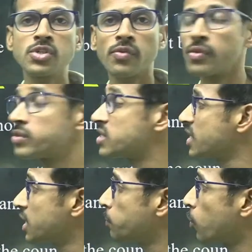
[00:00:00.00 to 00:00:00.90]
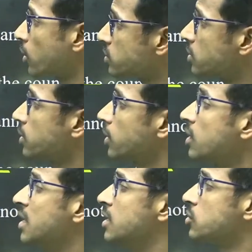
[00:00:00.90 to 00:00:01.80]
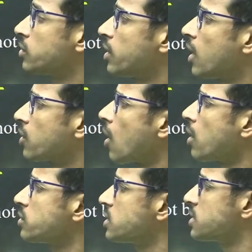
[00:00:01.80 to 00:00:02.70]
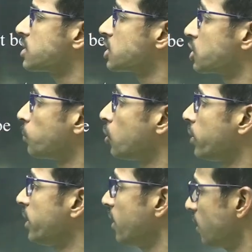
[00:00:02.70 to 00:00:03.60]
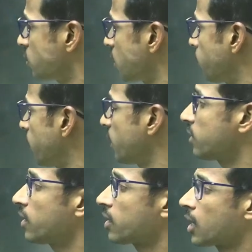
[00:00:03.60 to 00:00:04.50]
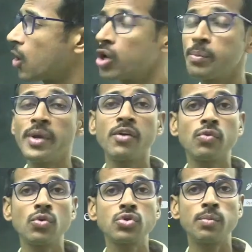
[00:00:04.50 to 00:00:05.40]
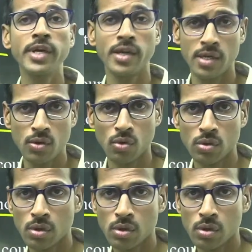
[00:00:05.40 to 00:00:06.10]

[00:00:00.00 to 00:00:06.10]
of state policy here. So they are non-justiciable in nature, meaning they cannot be enforced by any court.